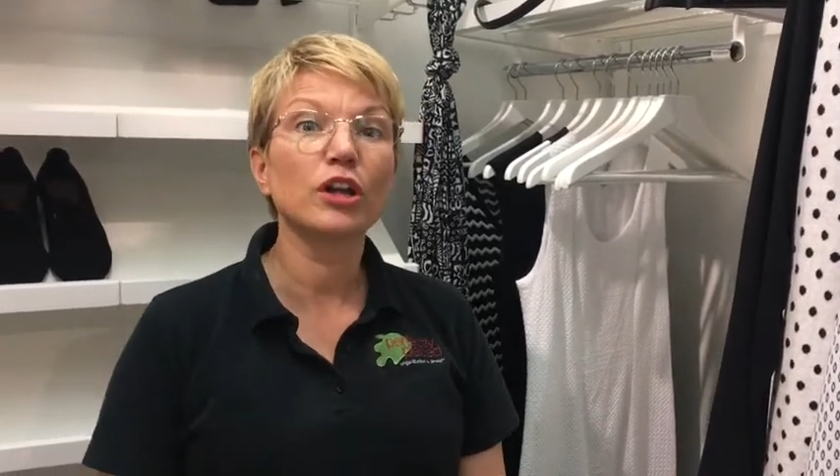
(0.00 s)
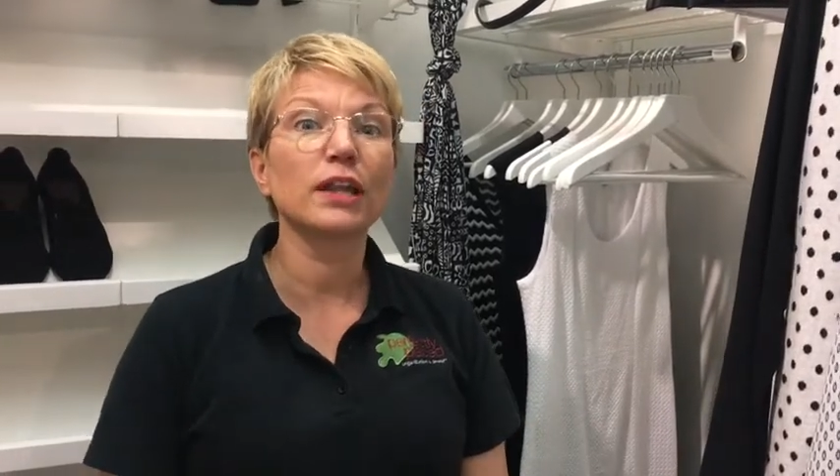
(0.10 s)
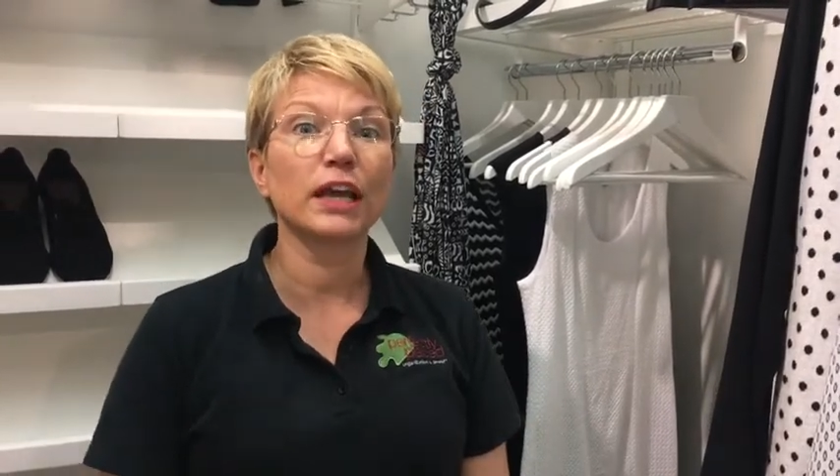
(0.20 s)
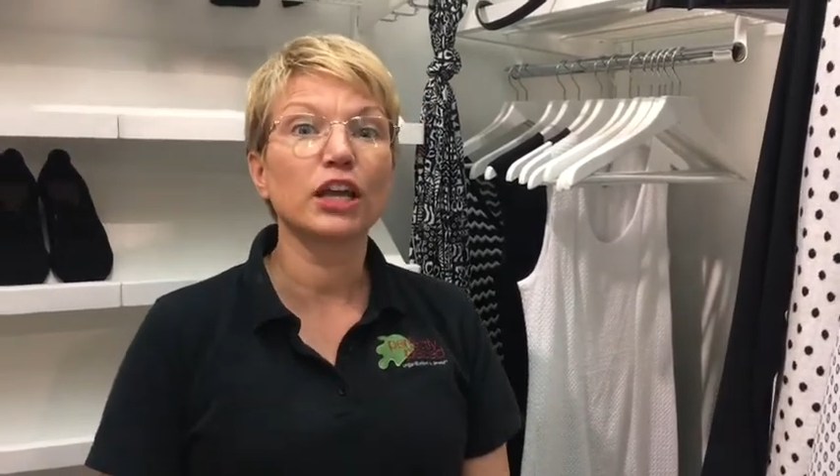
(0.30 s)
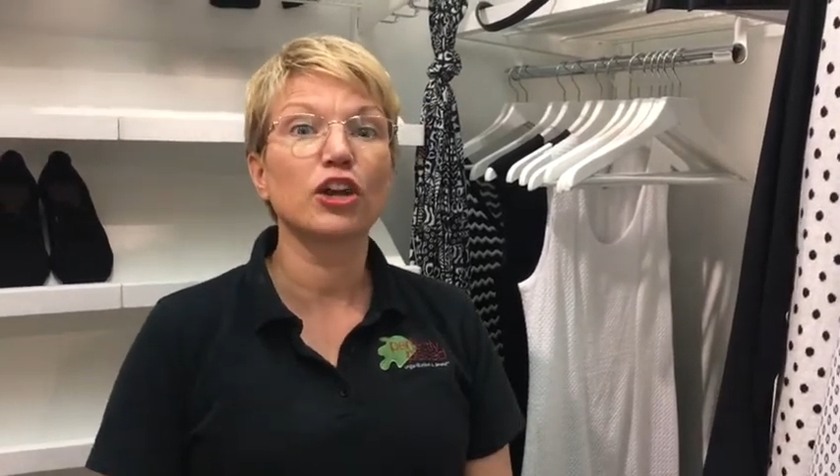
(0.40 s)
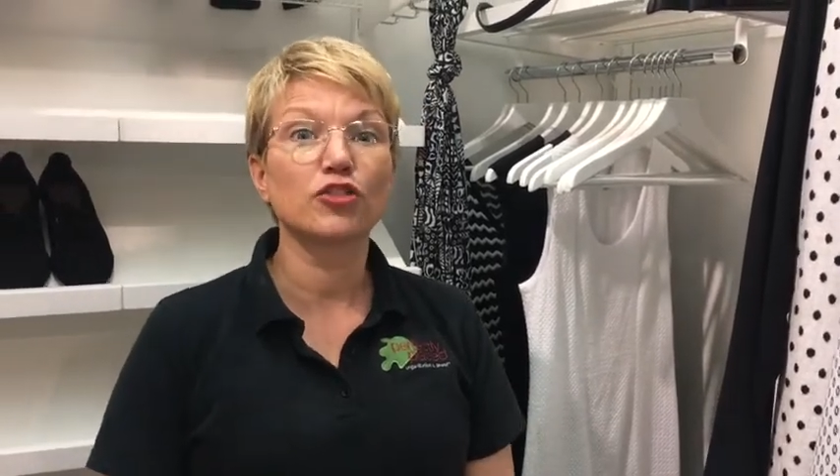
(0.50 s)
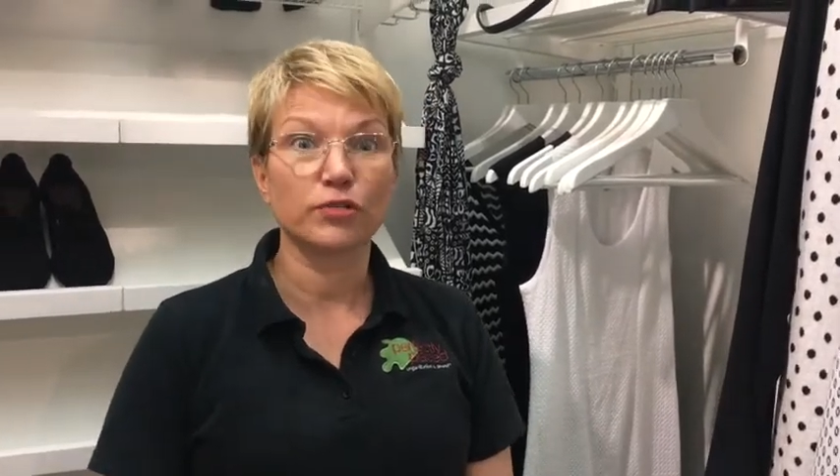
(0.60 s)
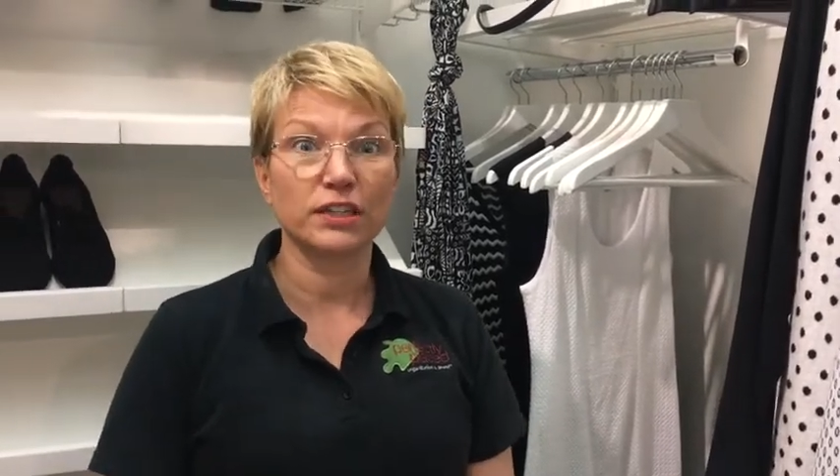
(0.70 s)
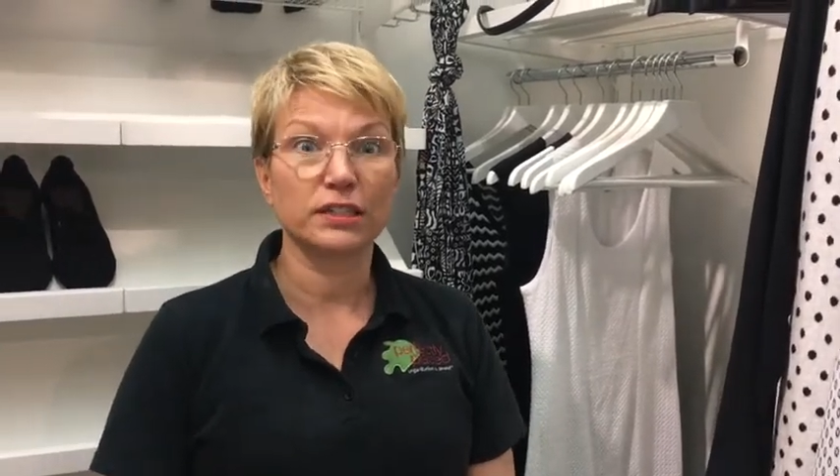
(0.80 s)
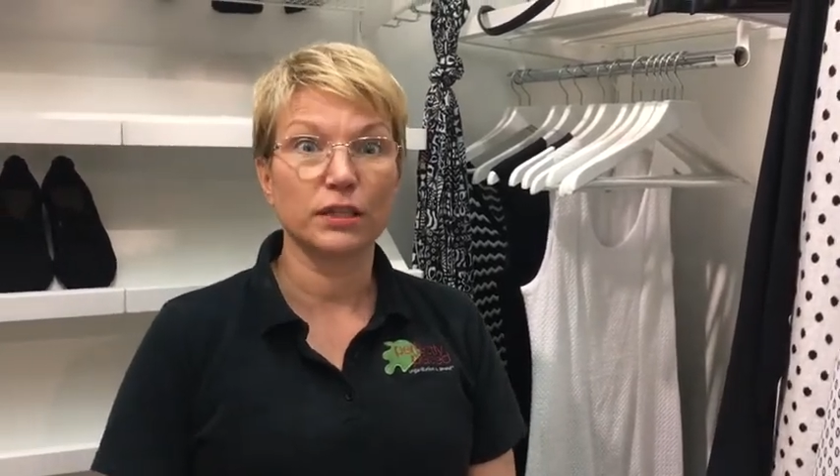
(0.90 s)
like a
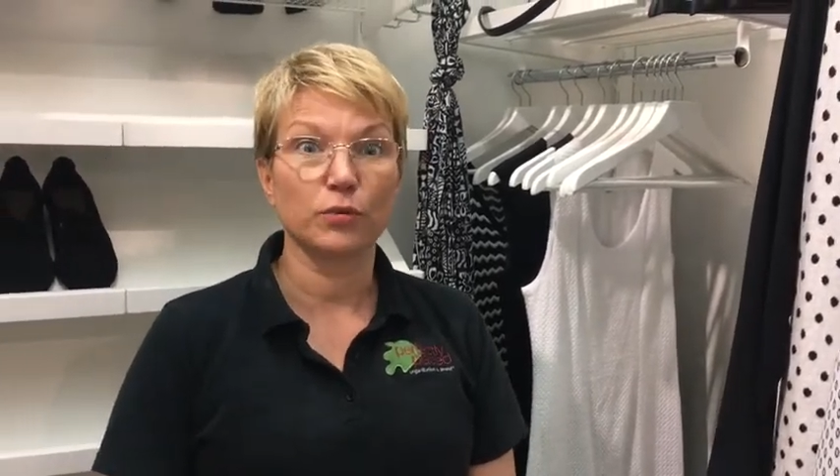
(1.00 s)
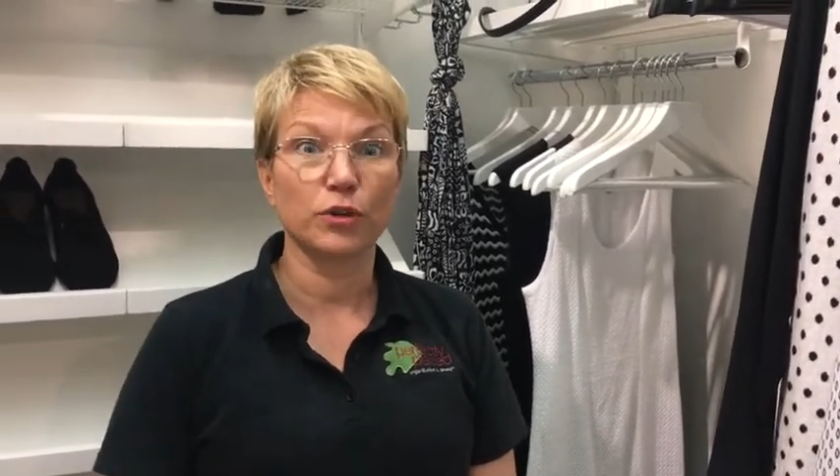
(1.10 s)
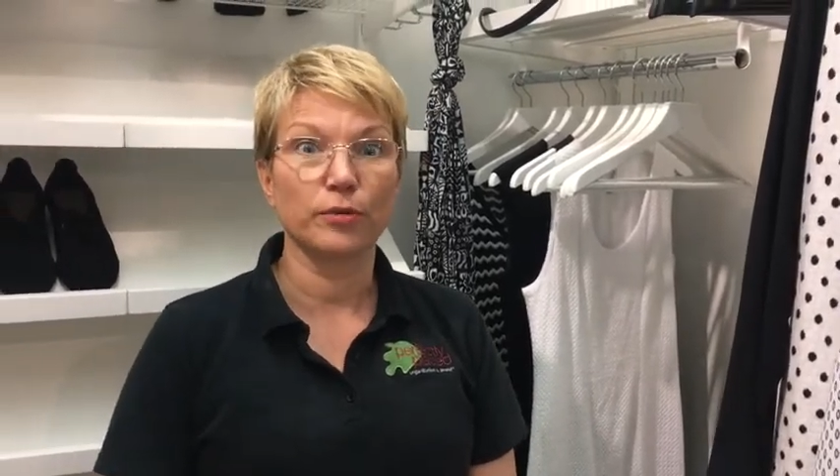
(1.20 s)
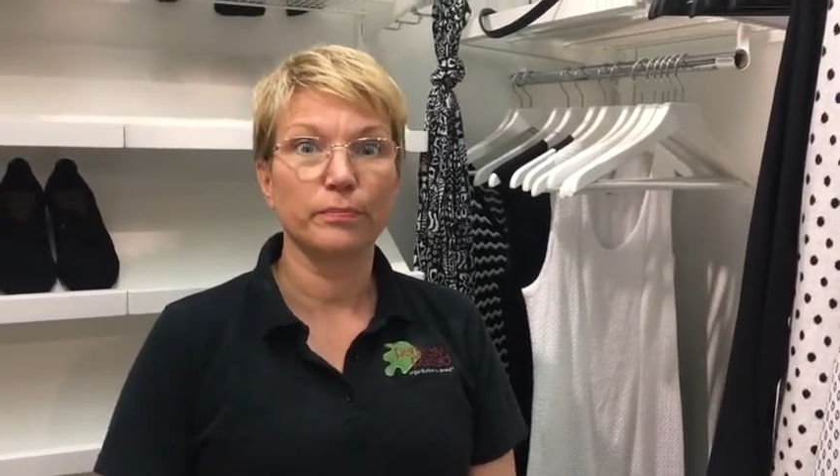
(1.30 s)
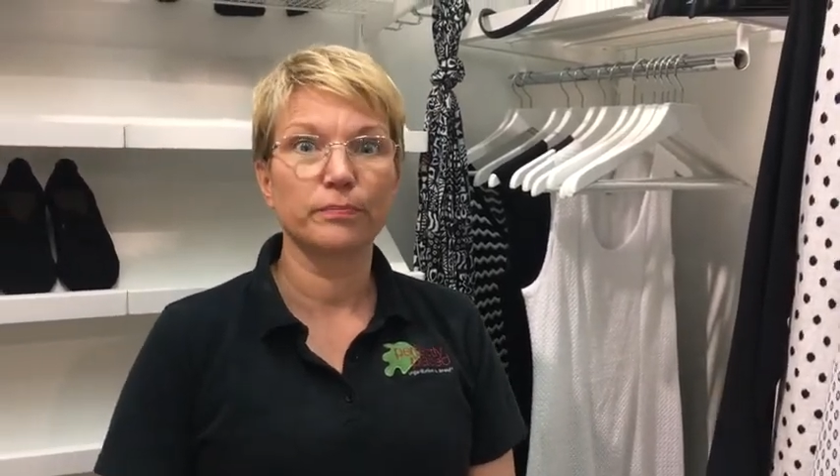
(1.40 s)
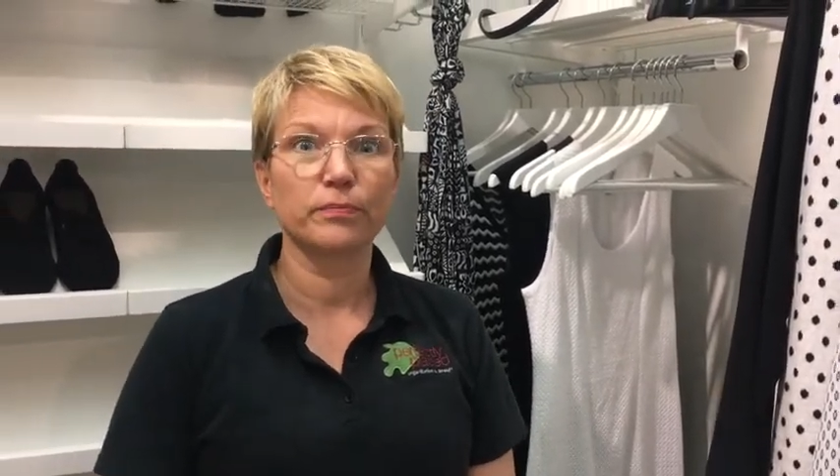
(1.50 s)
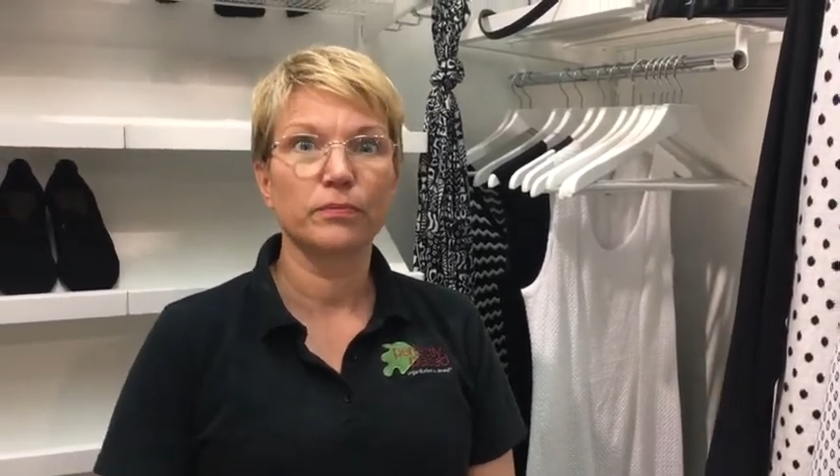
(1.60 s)
dressing room.